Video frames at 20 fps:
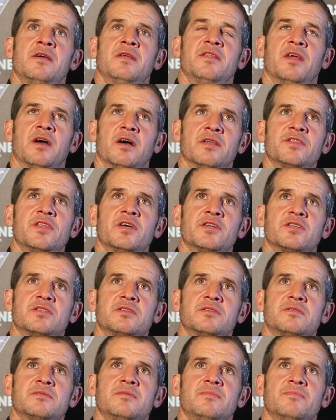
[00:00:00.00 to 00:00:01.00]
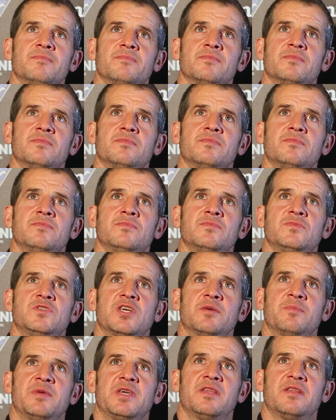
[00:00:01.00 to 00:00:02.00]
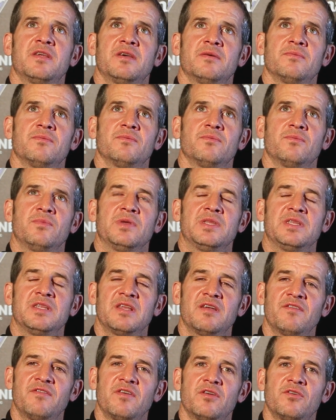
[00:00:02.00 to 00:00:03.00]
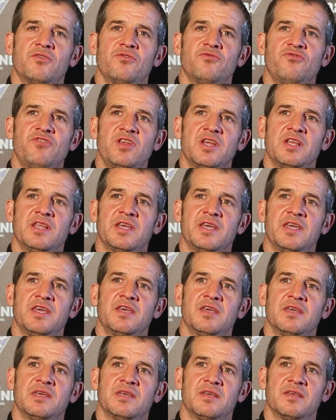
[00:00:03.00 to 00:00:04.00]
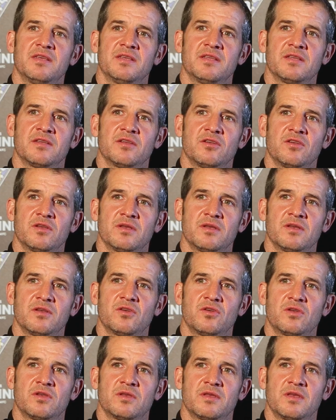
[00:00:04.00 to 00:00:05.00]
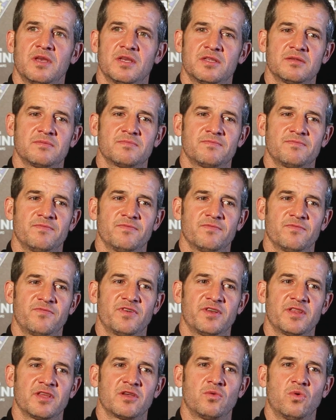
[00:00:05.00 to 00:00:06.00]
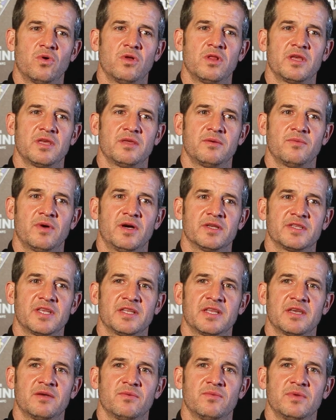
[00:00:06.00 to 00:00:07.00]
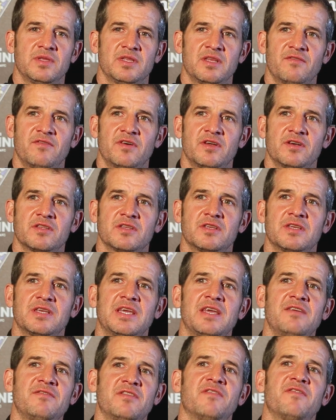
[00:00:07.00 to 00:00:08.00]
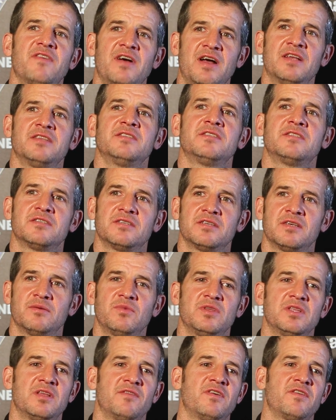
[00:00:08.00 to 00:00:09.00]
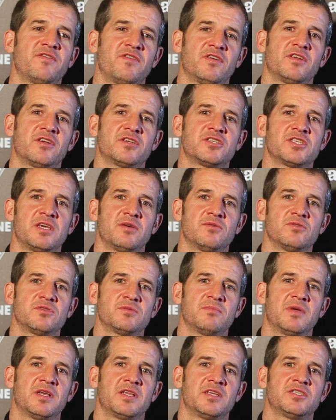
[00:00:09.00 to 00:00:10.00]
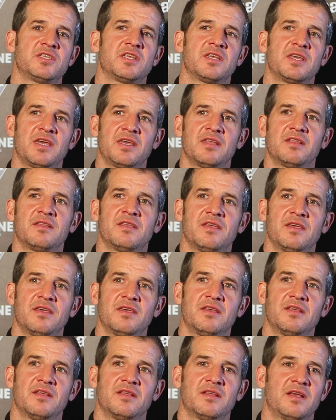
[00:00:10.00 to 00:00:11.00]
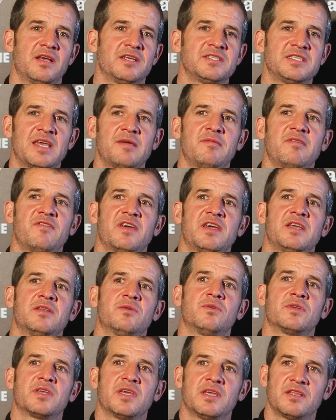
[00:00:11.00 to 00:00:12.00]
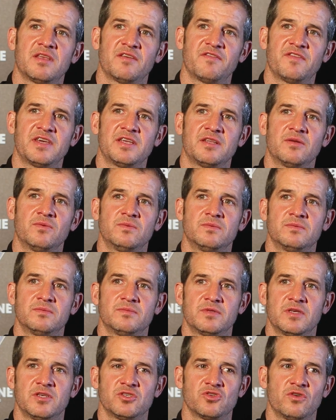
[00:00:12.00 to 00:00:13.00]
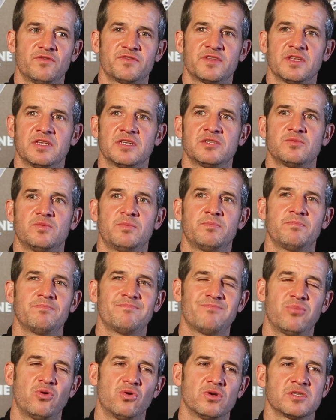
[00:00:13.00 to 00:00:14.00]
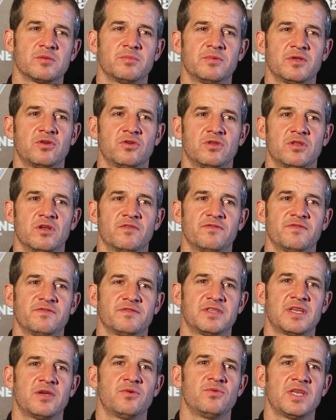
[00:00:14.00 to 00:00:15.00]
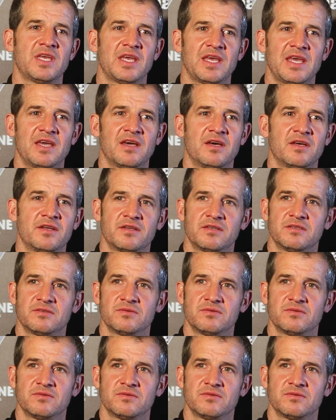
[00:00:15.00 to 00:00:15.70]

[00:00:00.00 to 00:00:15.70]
that under Jimmy that we never really could, for the quality we had in it, we never gave the fans, and we never for ourselves managed to get to a semi-final or get to a final as often as we possibly could have. Down at Ayr,